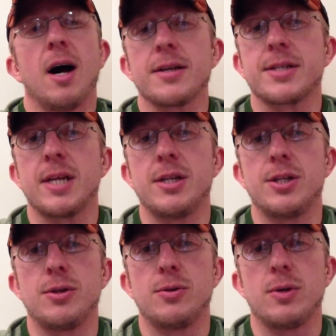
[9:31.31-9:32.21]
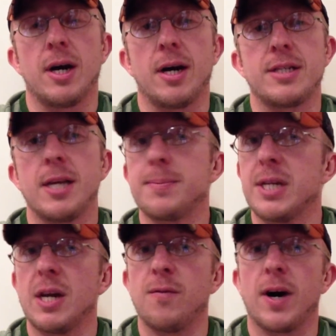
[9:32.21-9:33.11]
I'll send you
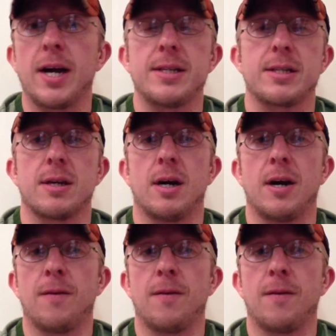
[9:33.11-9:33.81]
tips and advice